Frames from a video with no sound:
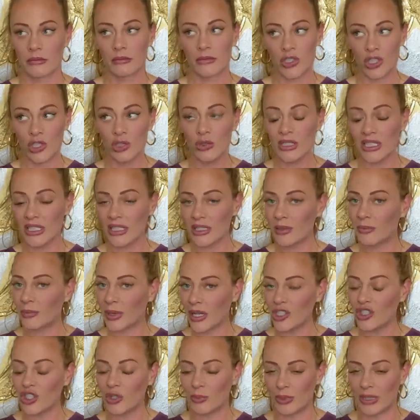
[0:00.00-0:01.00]
Do you see it a
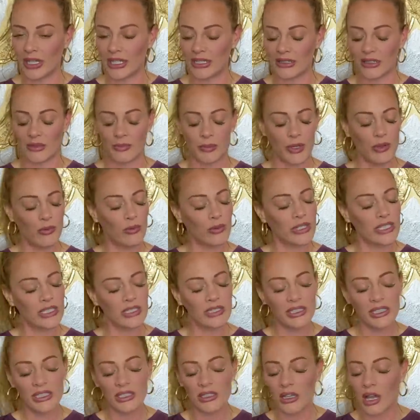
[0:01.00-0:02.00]
bunch of places? Be real
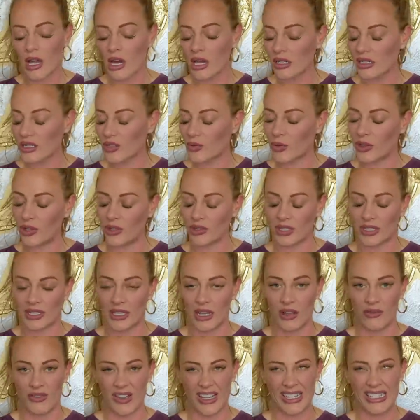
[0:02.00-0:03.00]
deal honest with
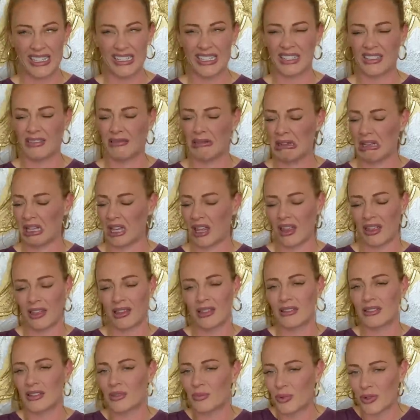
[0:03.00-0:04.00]
yourself. And this is, ugh,
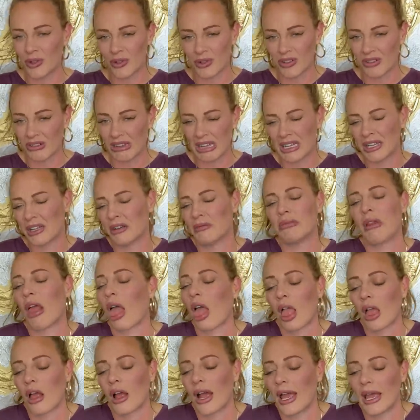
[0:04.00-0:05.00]
this is brutal. I know, ugh,
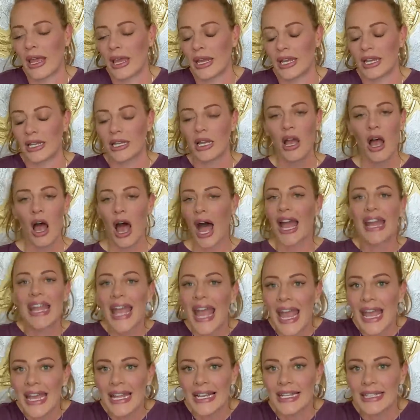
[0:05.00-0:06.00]
I hate it. I
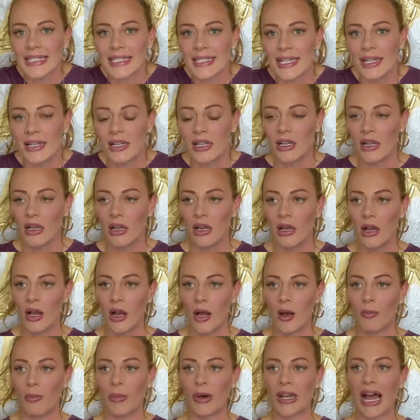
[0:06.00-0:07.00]
hate it.
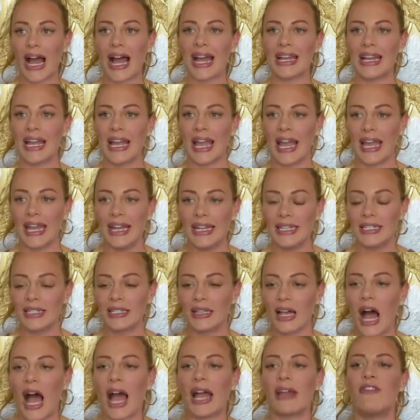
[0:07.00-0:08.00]
But I hate,
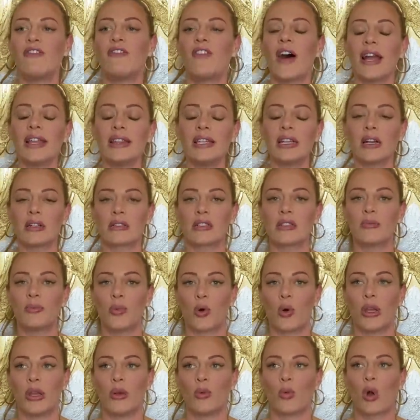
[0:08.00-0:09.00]
I finally got to the
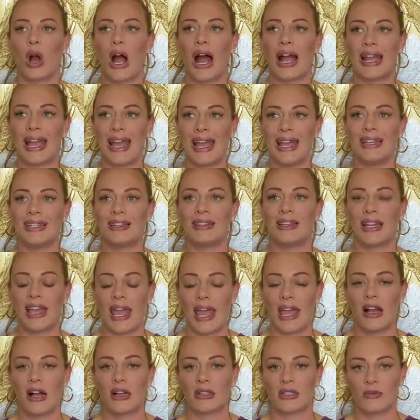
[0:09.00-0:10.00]
point where I hated the
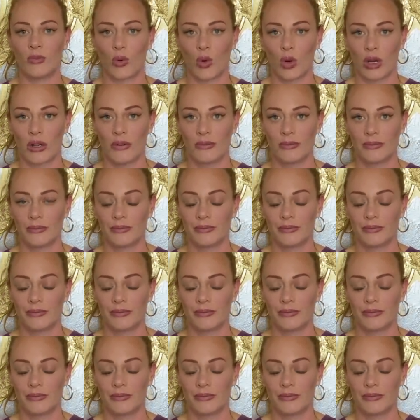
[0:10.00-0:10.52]
chaos more.